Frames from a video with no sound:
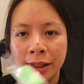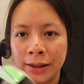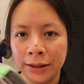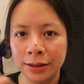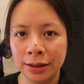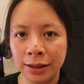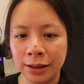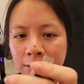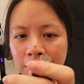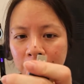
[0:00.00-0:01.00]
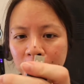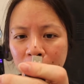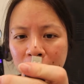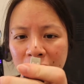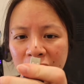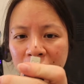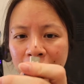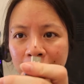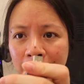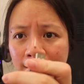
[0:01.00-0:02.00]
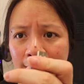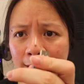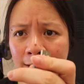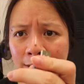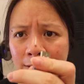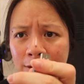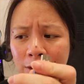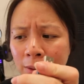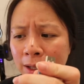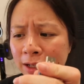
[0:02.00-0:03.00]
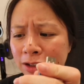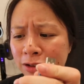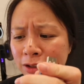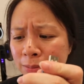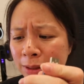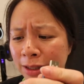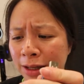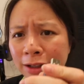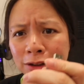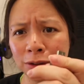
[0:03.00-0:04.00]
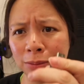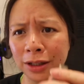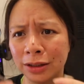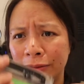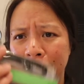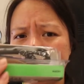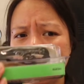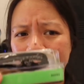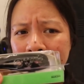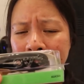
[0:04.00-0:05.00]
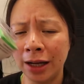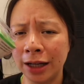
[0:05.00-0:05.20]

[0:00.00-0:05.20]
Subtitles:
And this didn't come with anything, so I had to spend extra bucks for this.